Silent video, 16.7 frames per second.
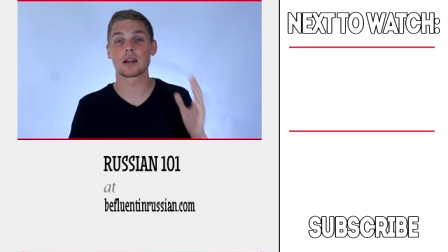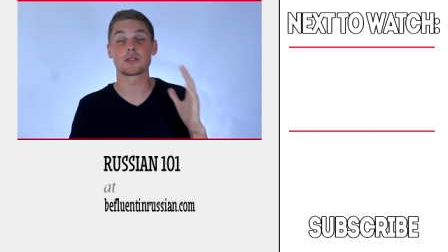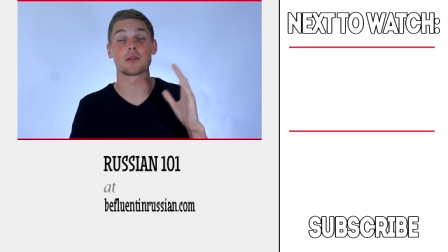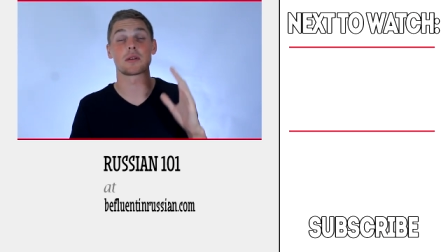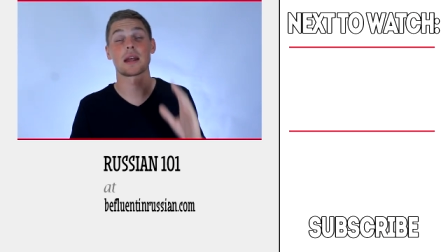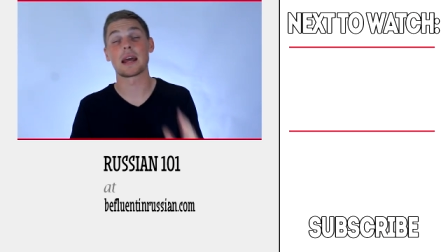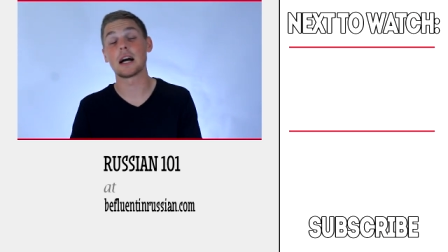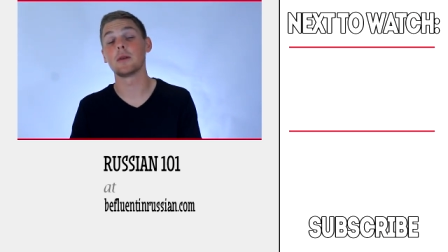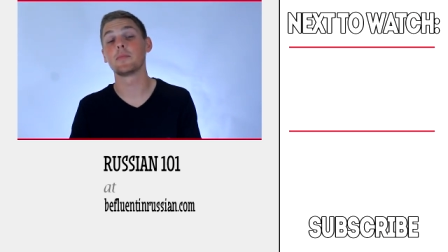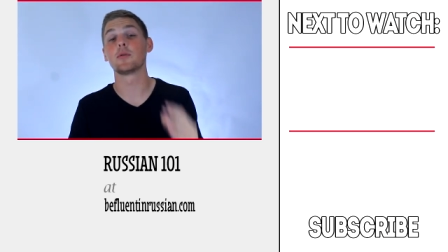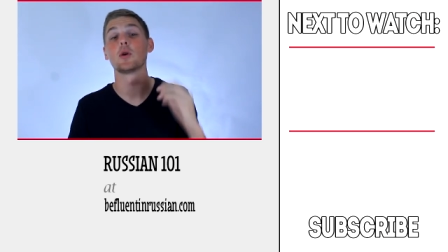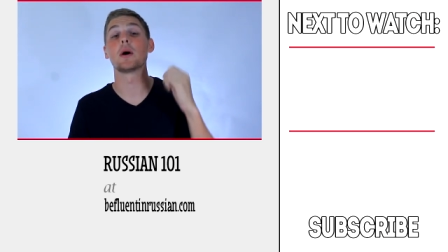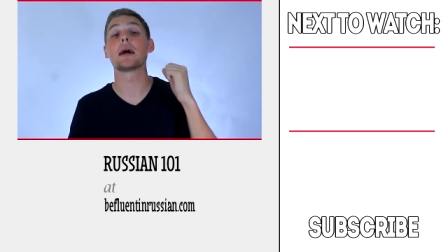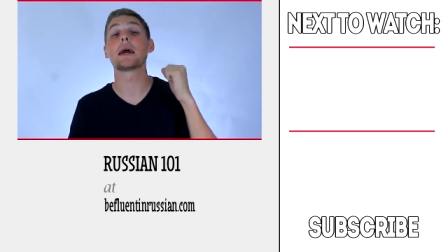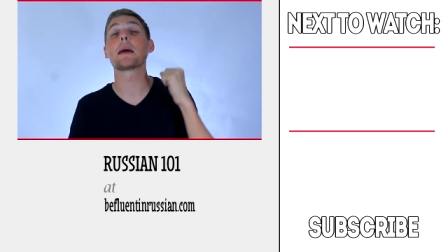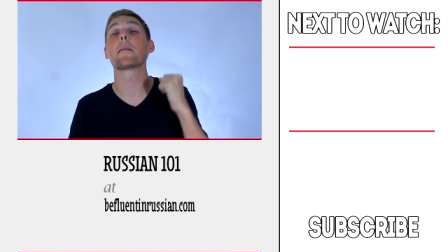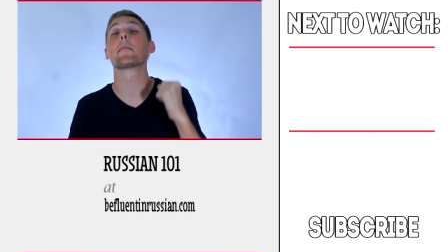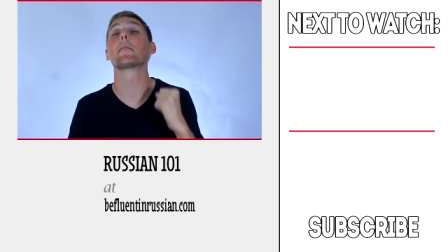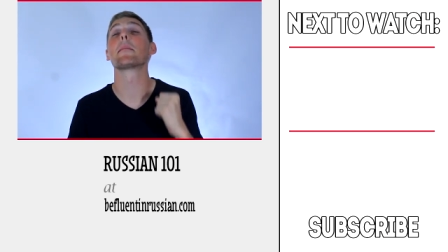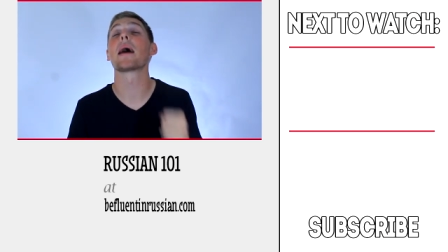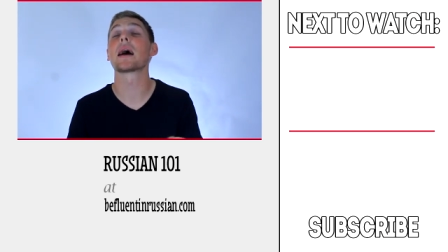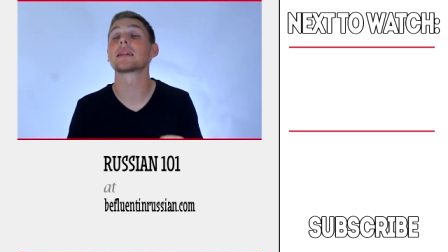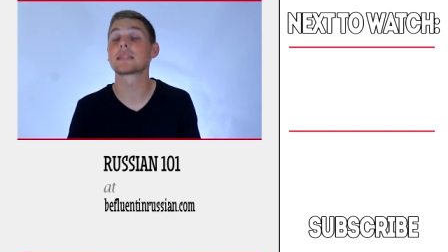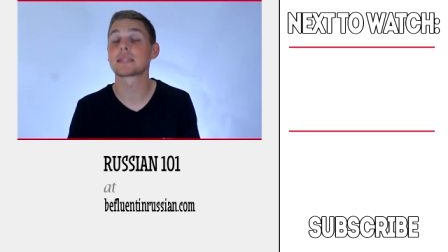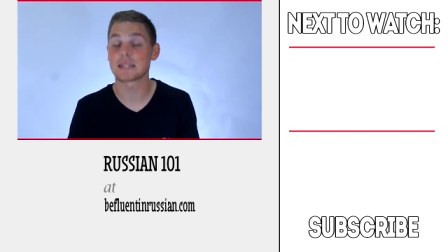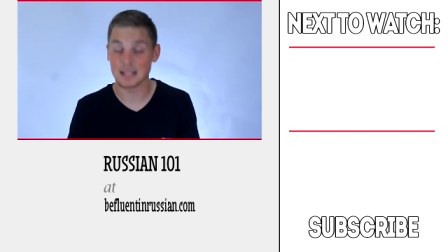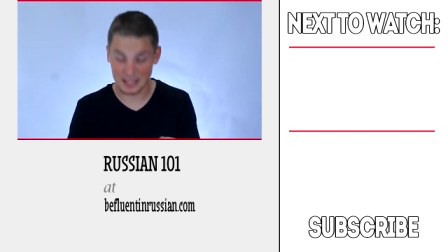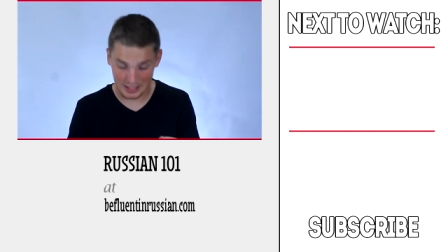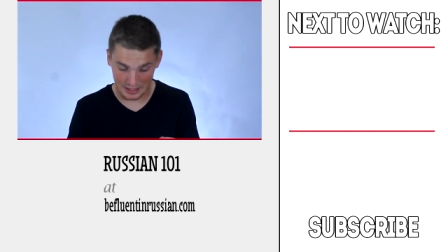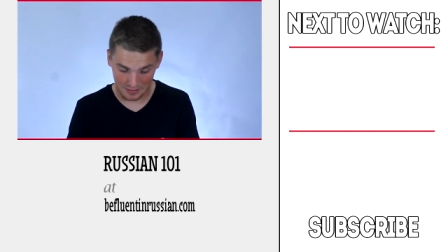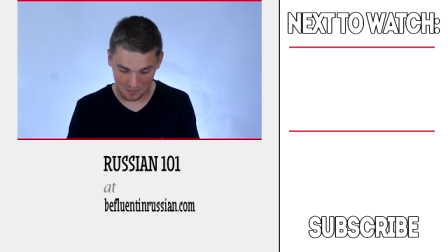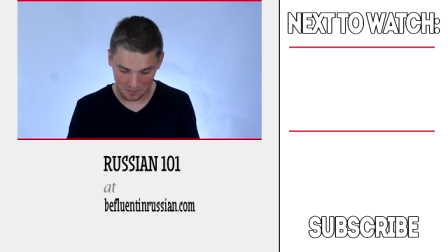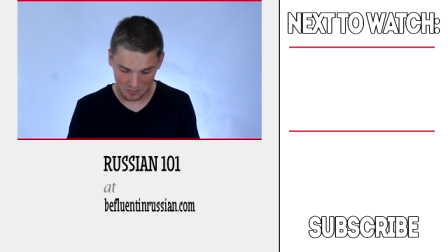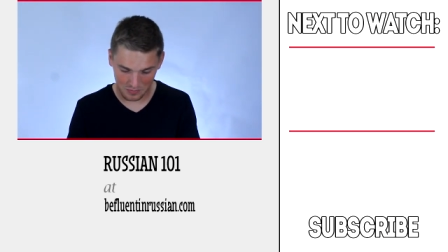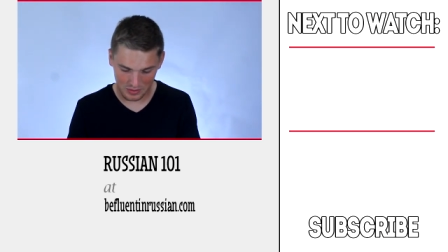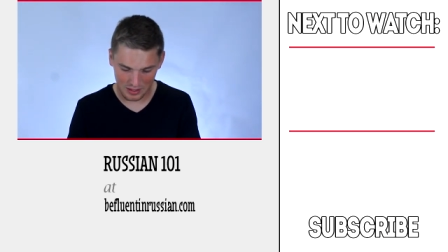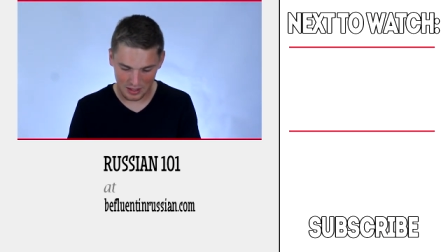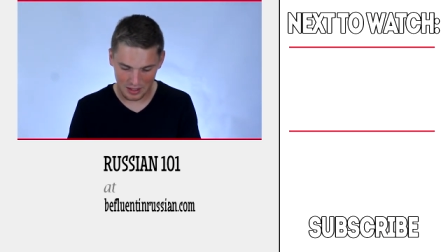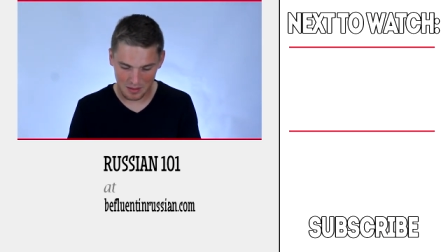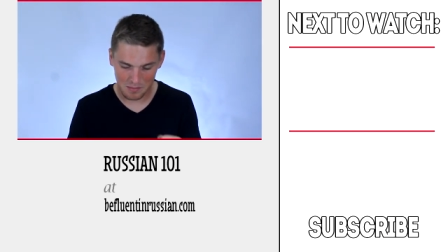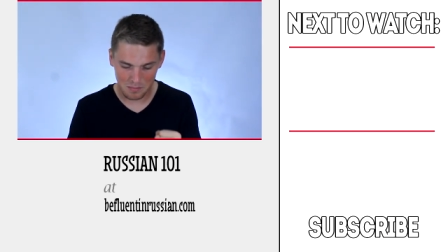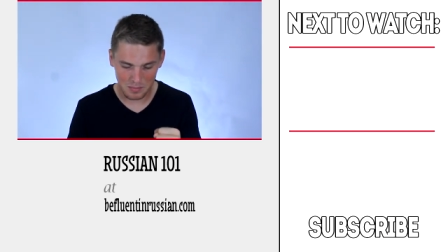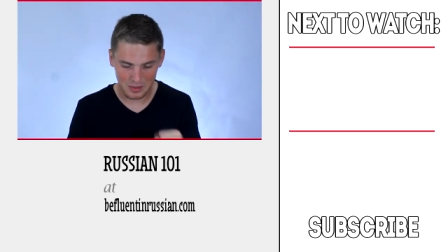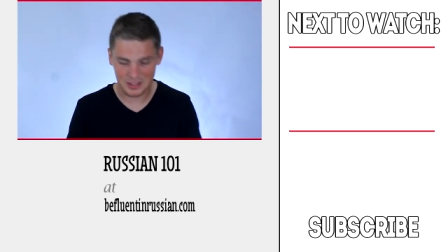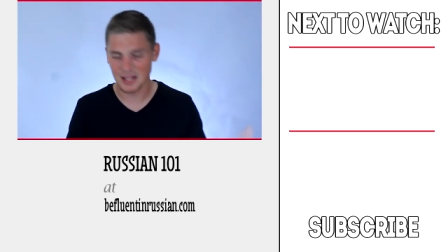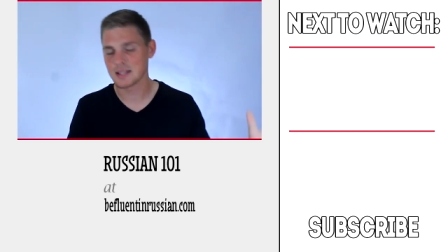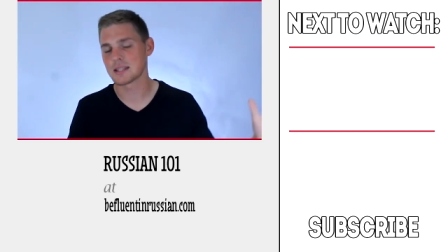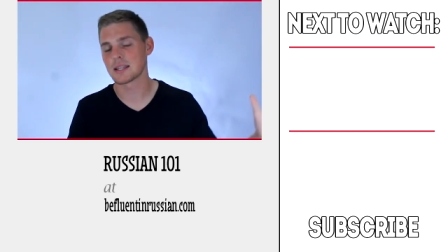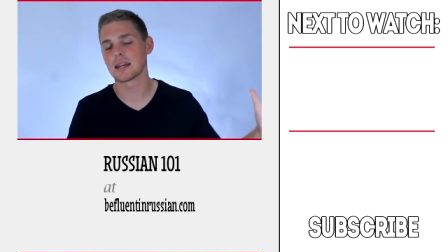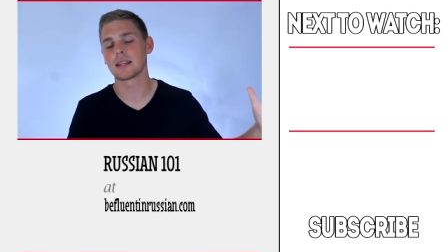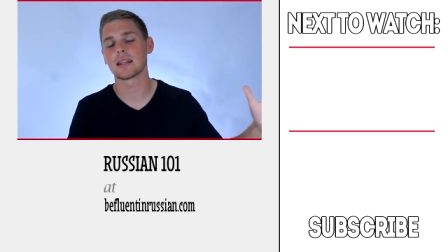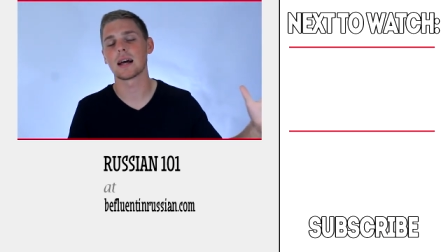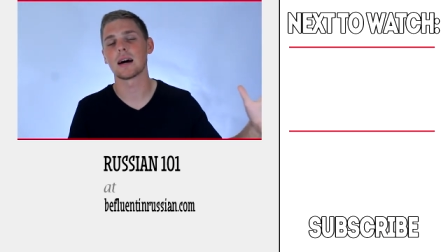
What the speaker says: It's going to help you immensely. But that's it.